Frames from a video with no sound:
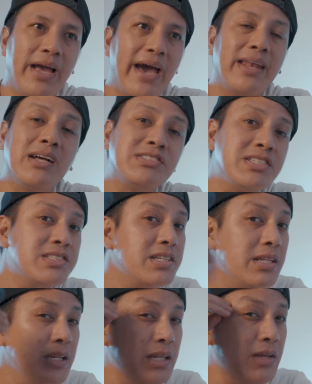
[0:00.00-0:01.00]
and the
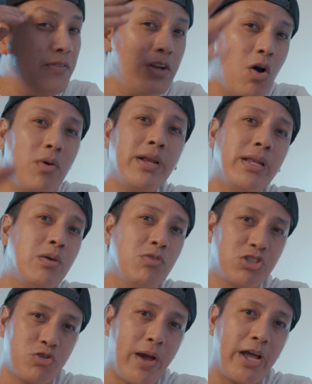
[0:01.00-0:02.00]
assistant didn't even know that he
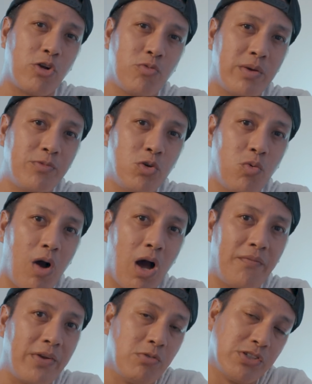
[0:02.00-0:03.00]
was trying to rip you
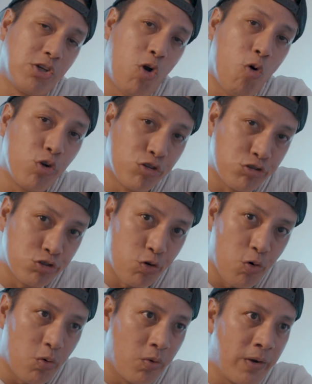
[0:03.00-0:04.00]
off, and he was like, yo, this is
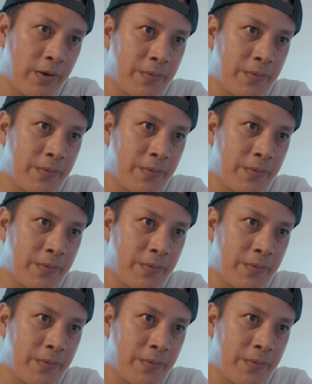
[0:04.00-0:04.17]
cool.